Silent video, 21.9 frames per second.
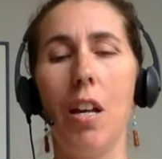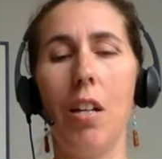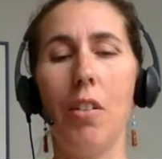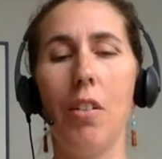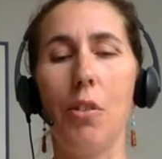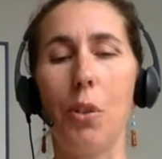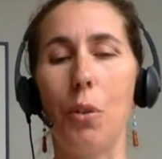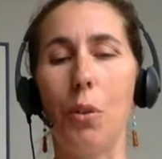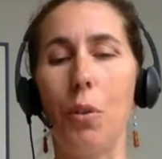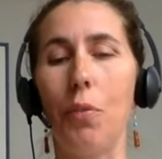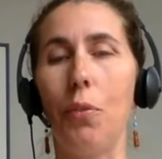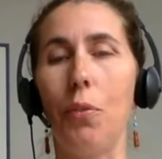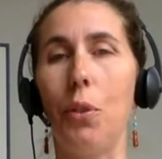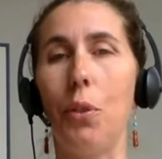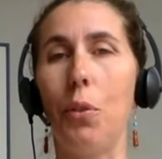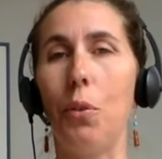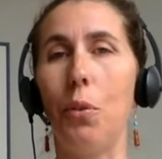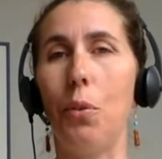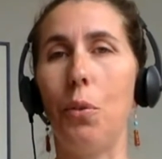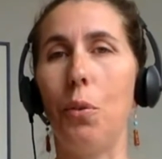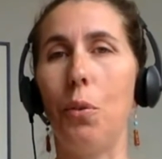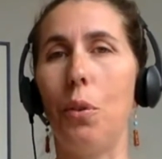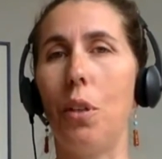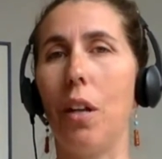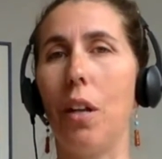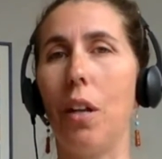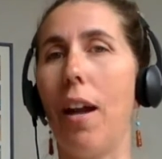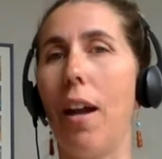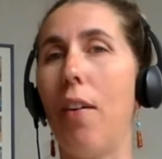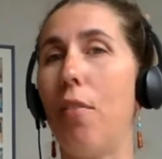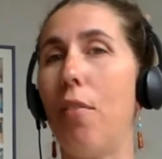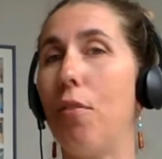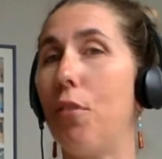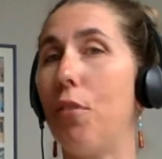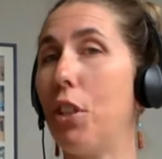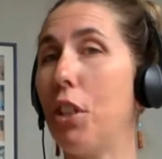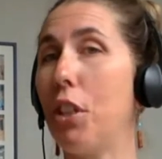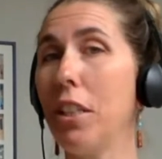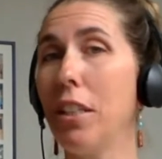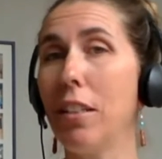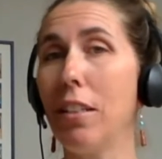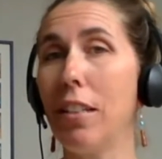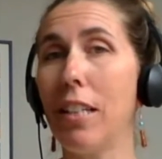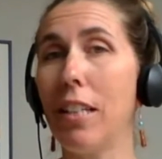So if you have very
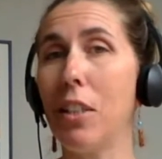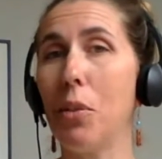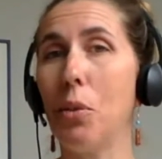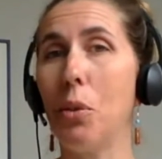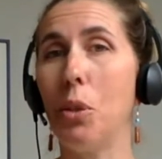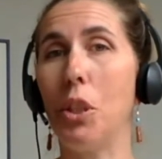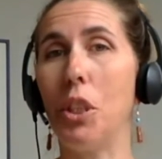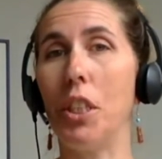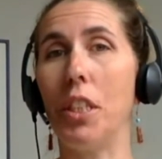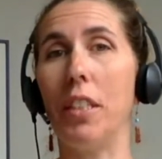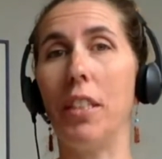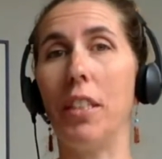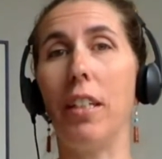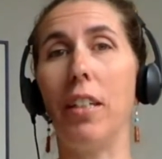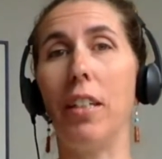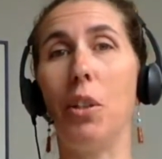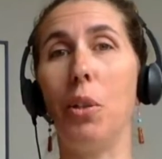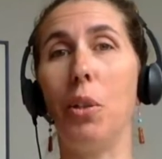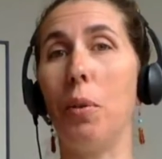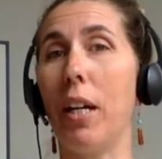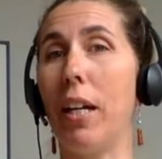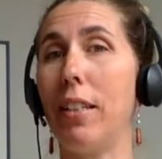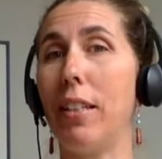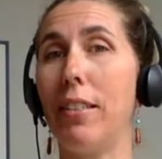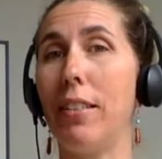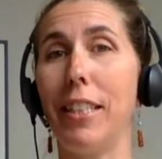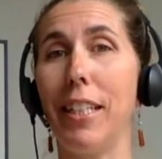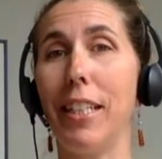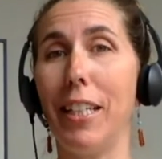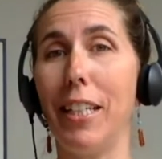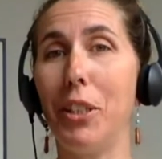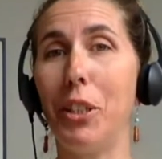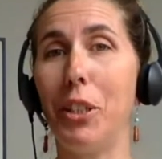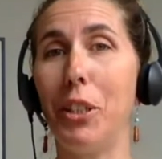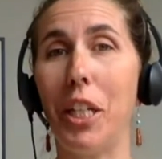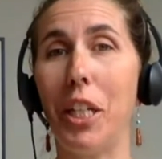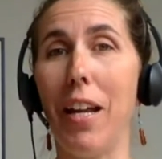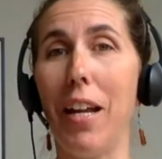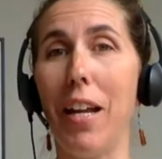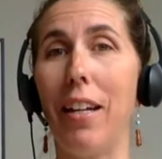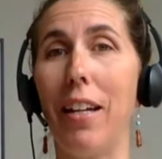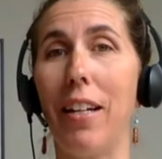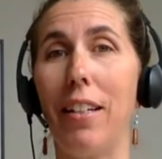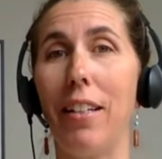little estrogen and you add DHEA
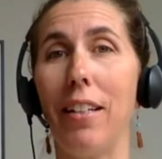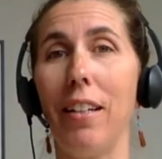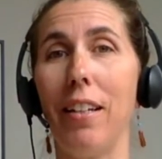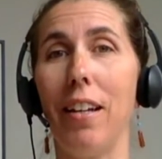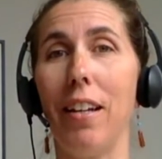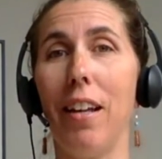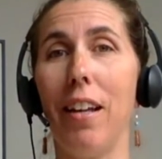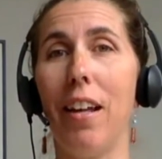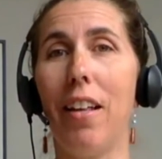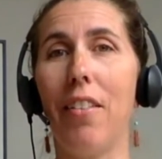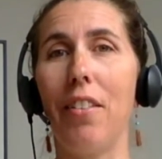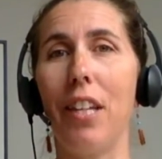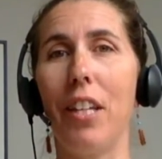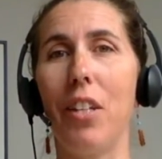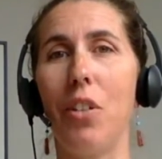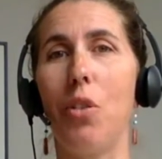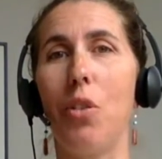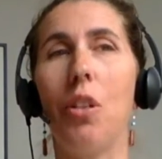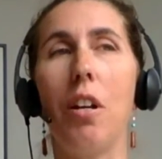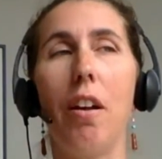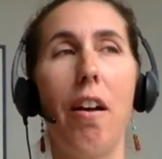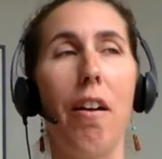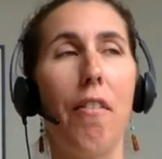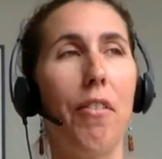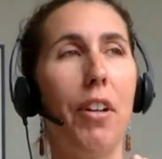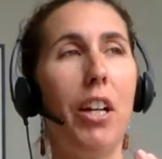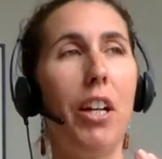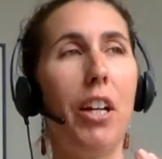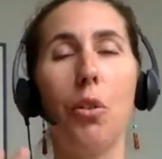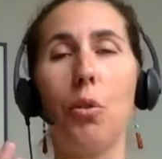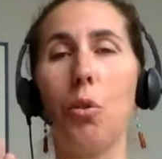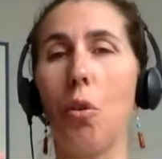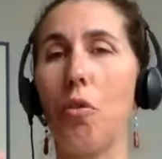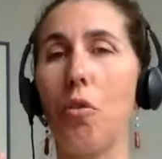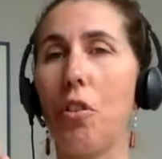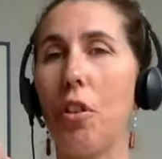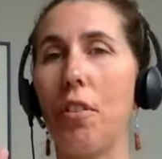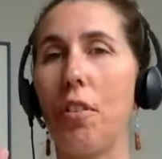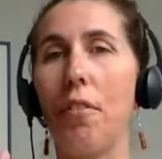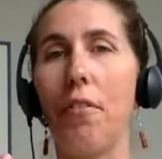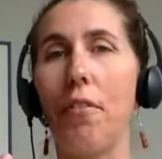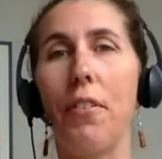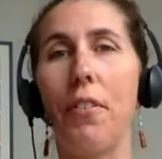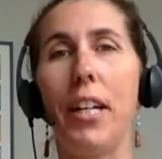in, then you'll have hair growth
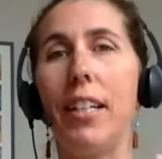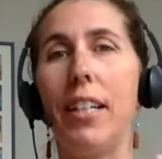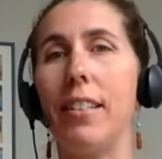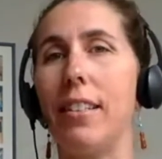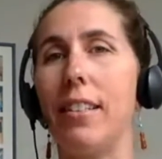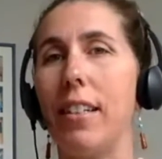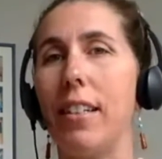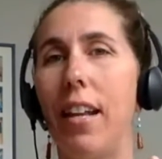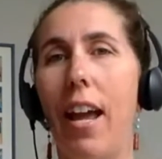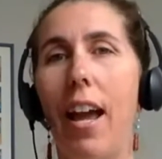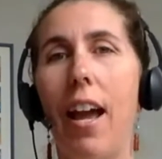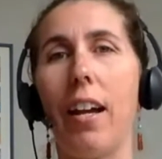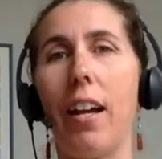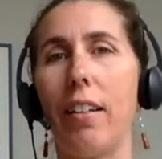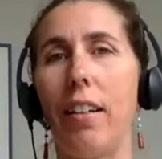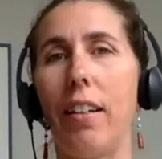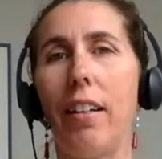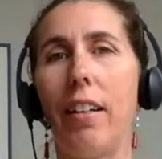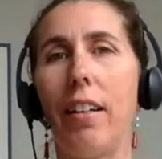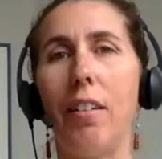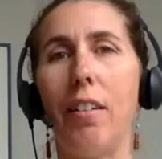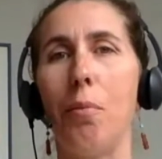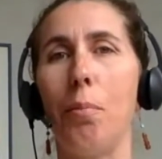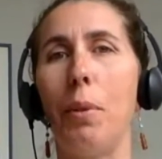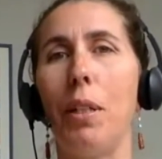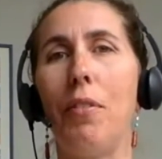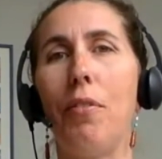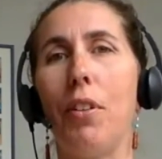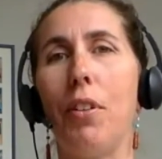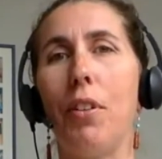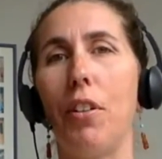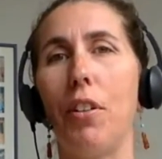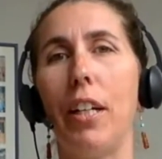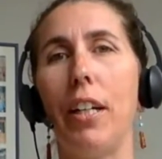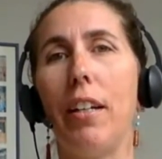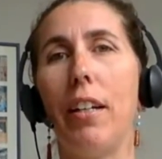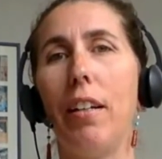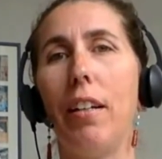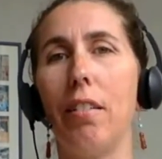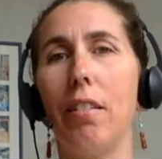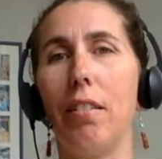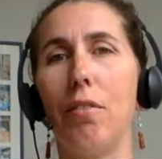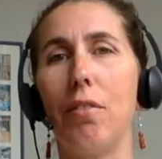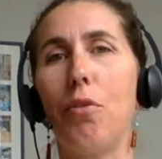on the face and acne and be
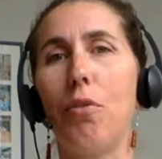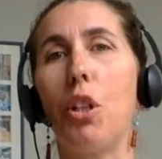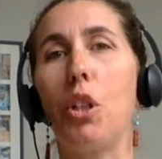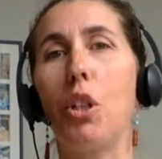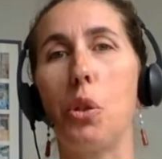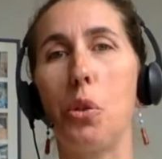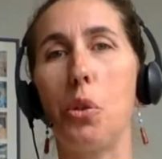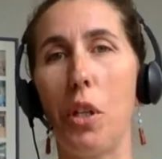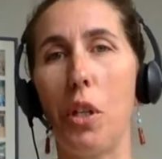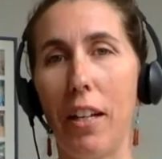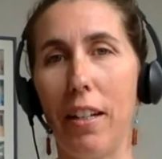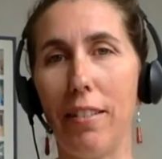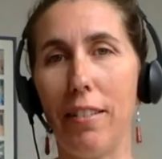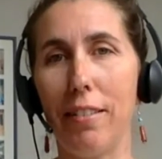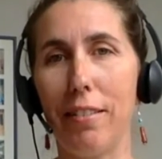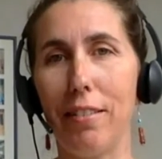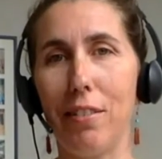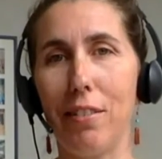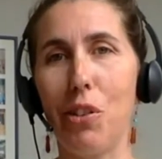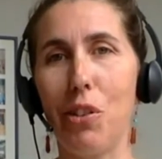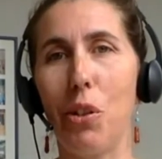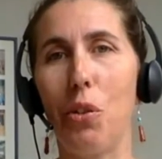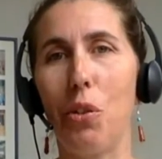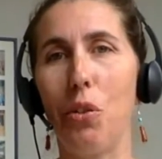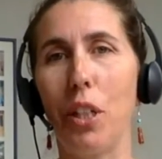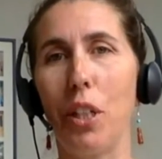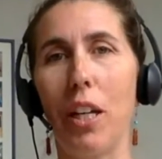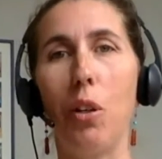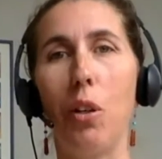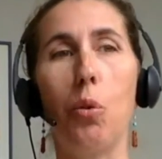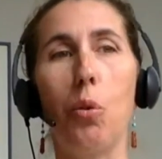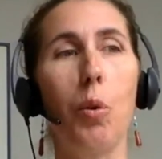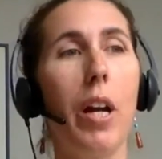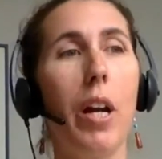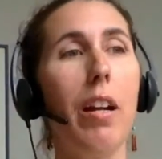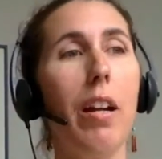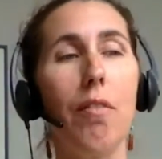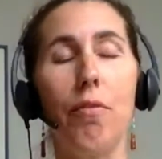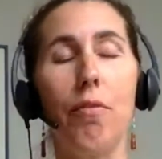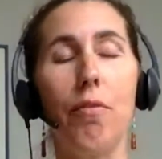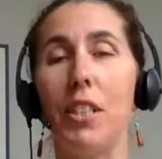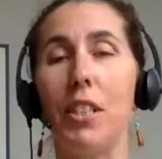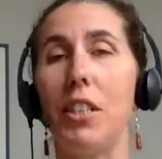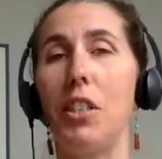very frustrated. So you'll get
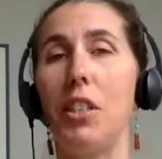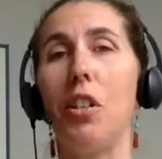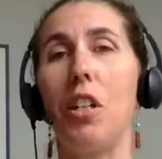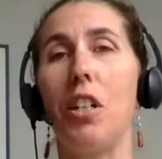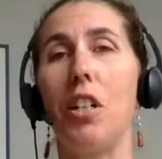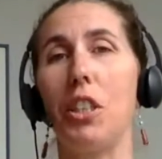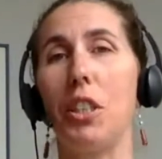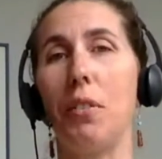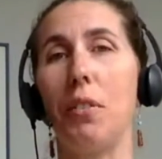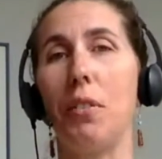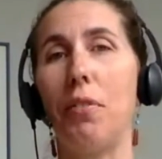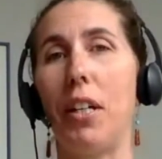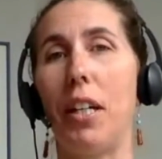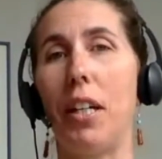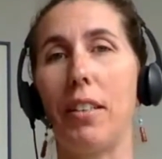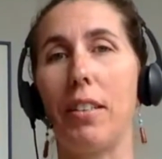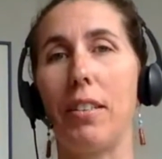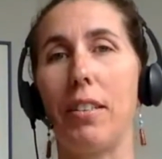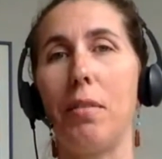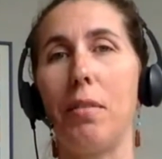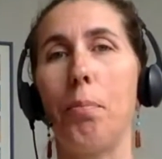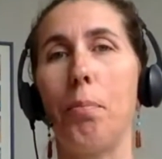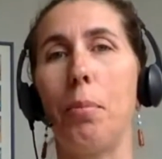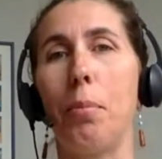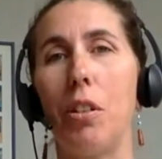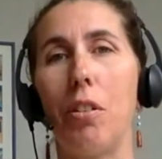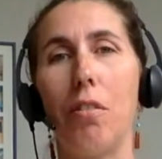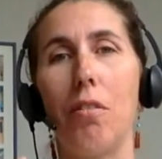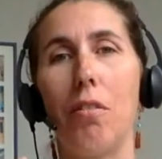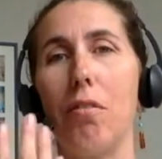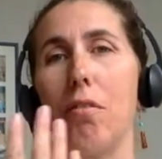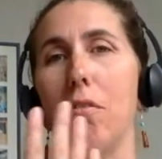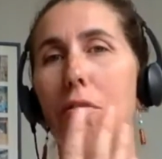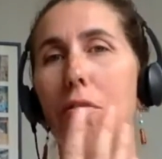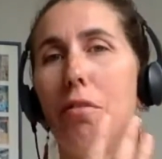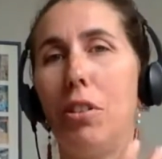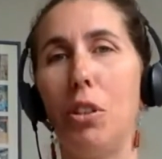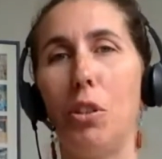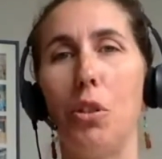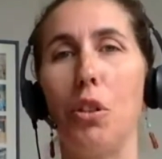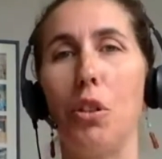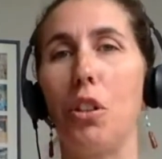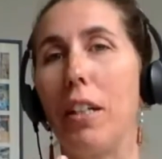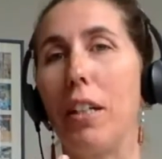great physiologic effects, but
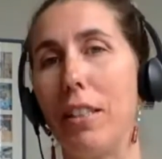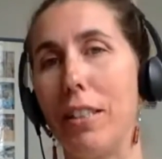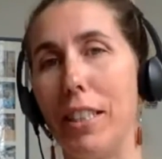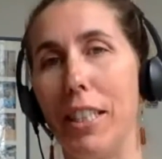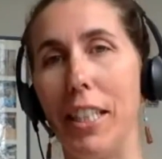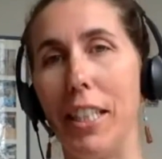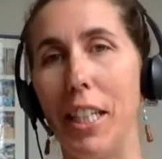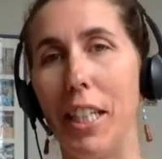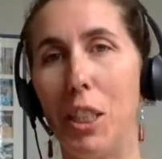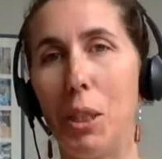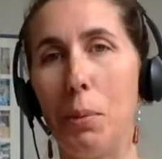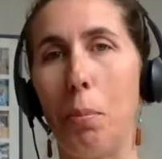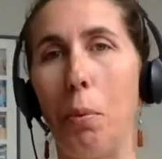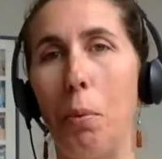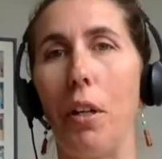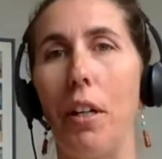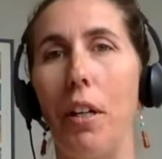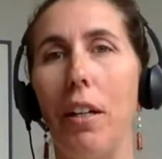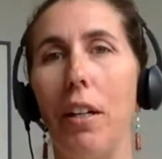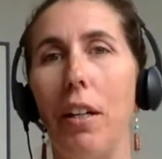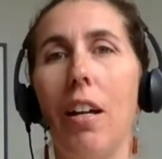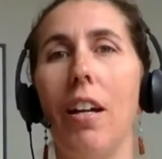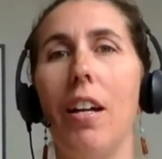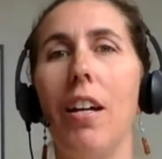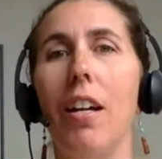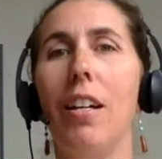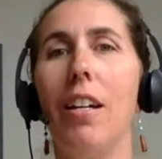you'll look like a teenage boy.